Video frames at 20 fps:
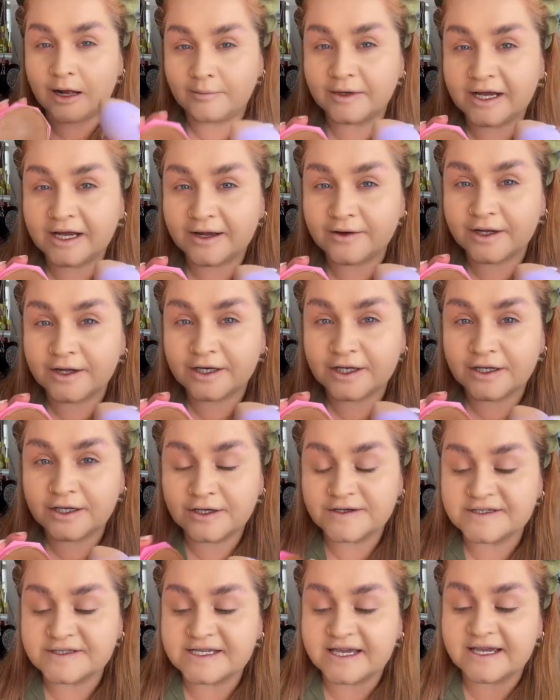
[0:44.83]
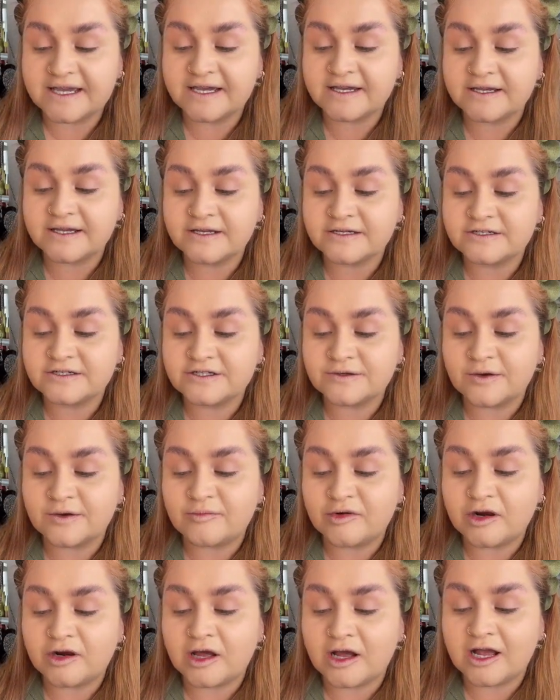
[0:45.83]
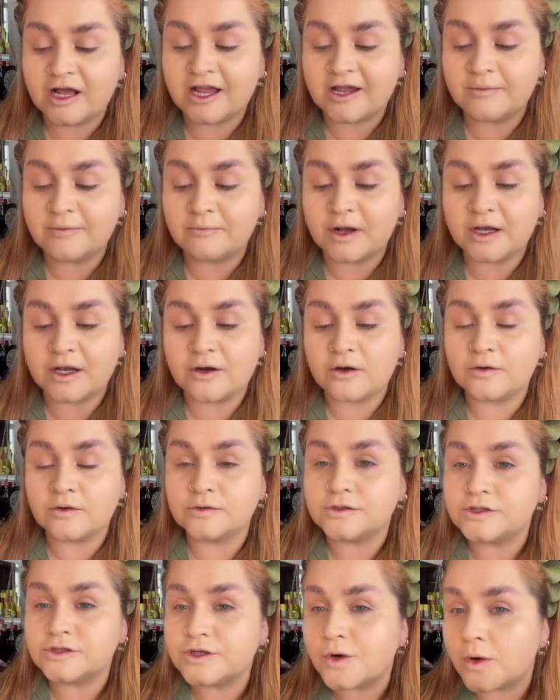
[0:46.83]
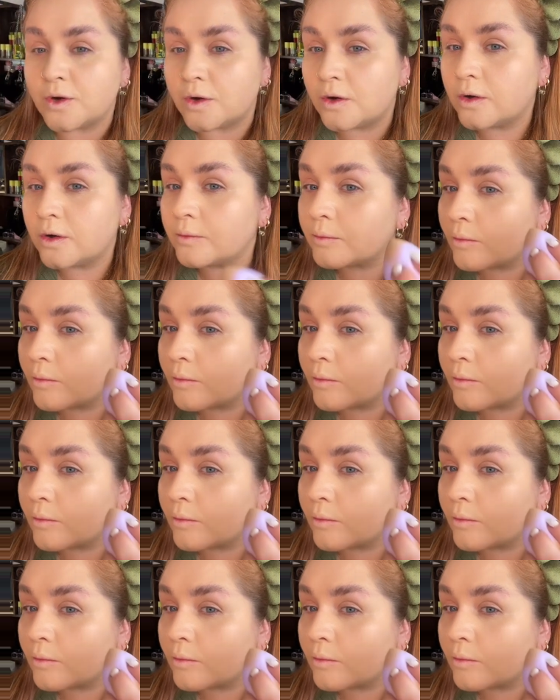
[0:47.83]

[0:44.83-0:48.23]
now going to use it to apply my contour.